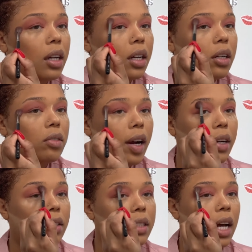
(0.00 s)
right on
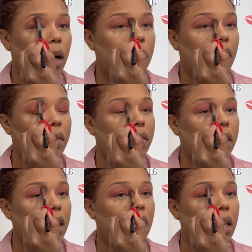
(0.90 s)
top of
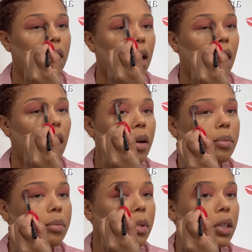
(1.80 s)
the
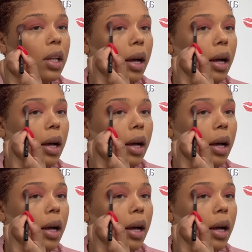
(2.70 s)
Merlot